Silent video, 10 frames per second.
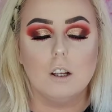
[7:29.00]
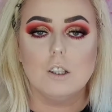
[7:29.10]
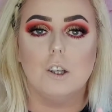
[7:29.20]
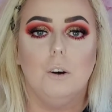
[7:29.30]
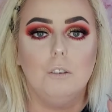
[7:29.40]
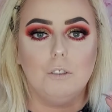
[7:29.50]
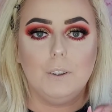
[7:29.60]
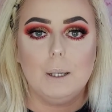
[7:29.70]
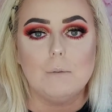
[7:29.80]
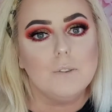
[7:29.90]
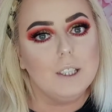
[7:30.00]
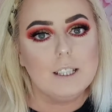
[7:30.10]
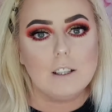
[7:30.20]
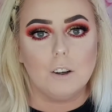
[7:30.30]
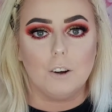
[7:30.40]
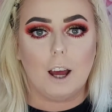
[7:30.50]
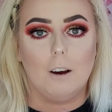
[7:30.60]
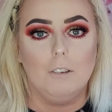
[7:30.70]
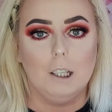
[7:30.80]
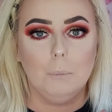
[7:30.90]
So for lips for this look, I
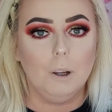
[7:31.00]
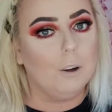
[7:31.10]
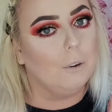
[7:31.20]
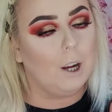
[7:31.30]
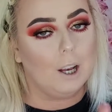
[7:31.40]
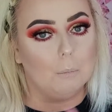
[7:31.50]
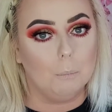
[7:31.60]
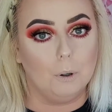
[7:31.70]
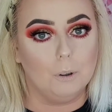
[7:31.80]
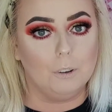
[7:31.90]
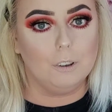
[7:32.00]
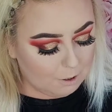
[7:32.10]
really want to go kind of bold.